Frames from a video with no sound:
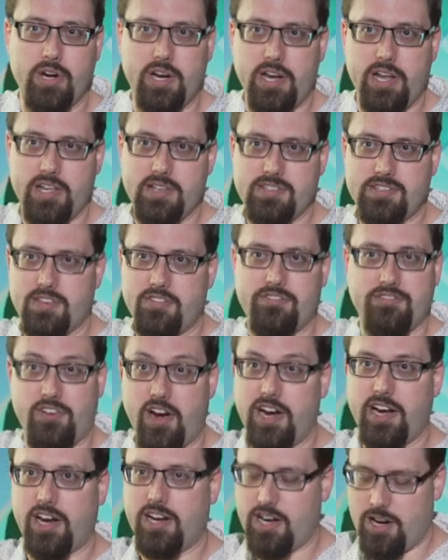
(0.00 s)
but it's a
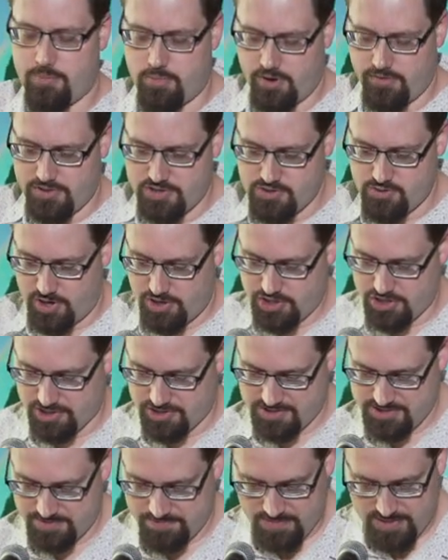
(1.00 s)
finite number of
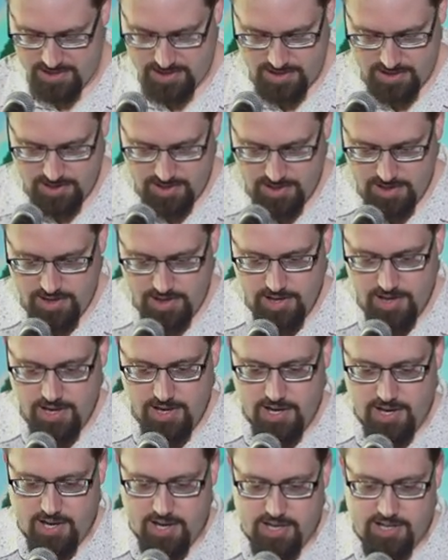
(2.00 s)
instructions.
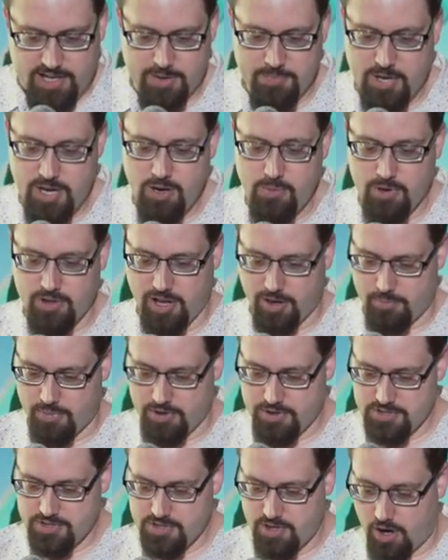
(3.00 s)
Computable
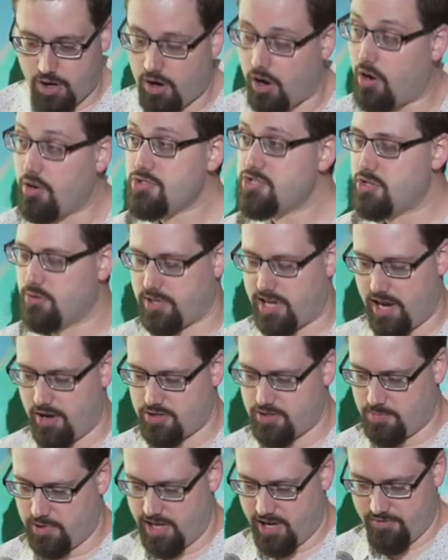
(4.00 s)
numbers are also
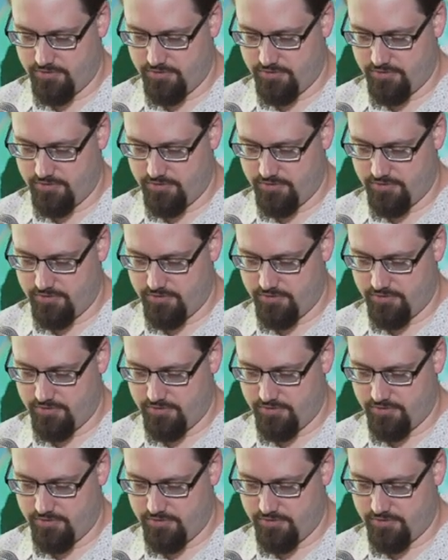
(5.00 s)
countably